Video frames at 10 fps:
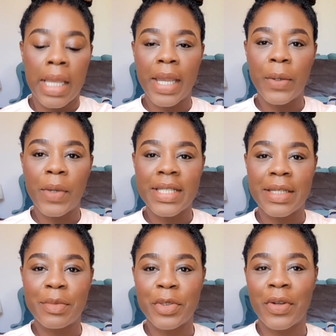By the way, as
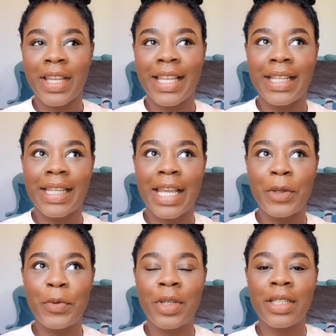I'm talking, I
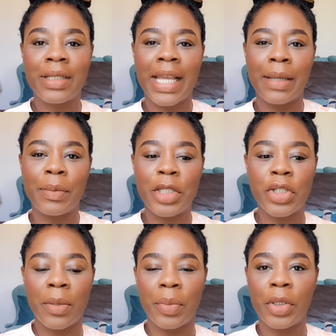don't want to be
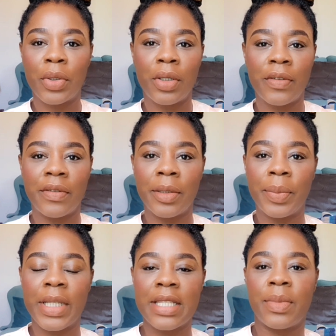jumping all over the
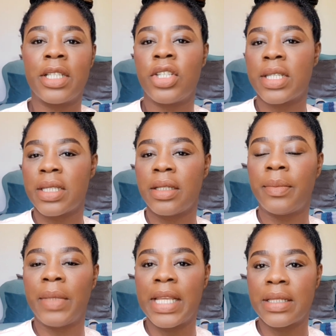place, but just an
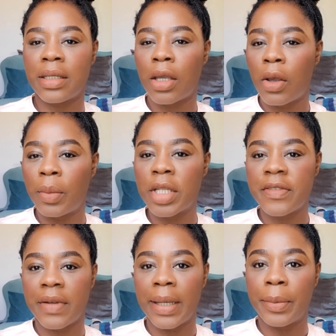update on how much
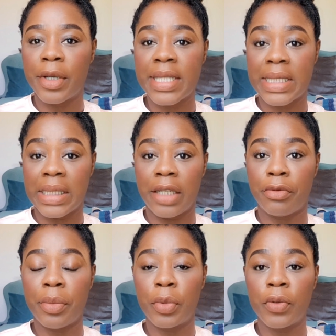fibroids they did
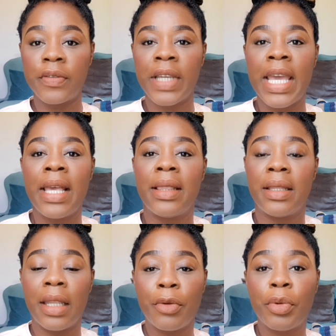remove.
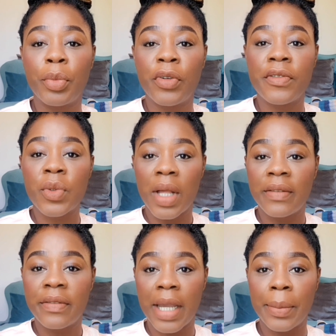They did remove
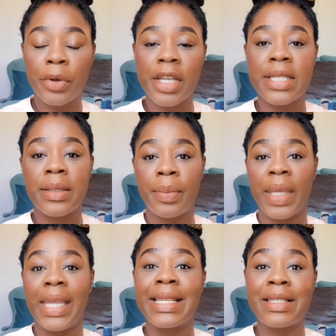12 fibroids, the
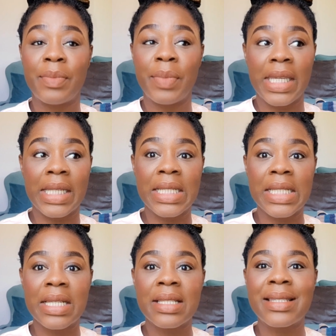biggest being
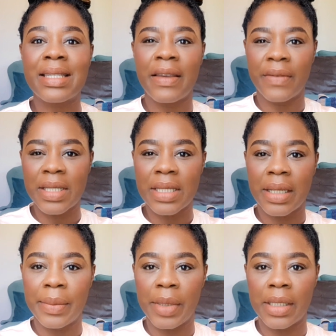7
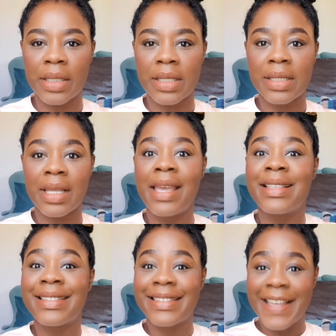centimeters.
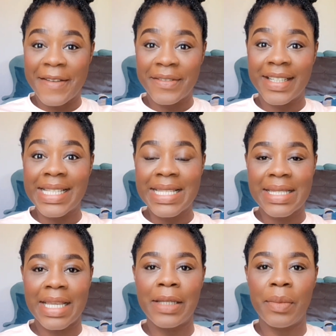7
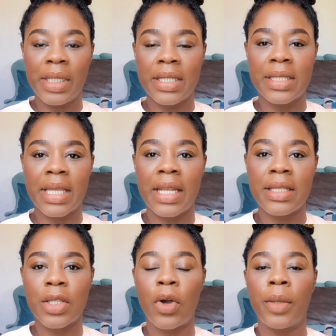centimeters. That
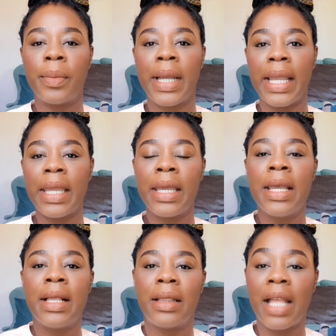is on my
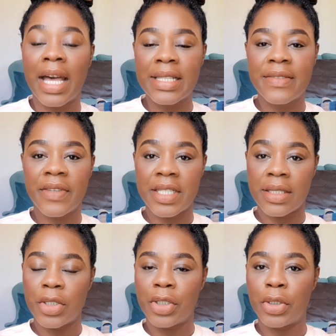last
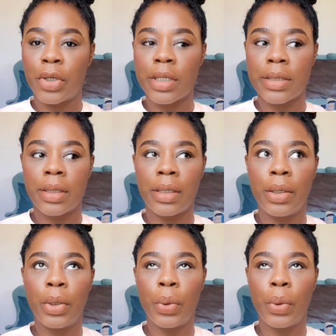visit to the doctor.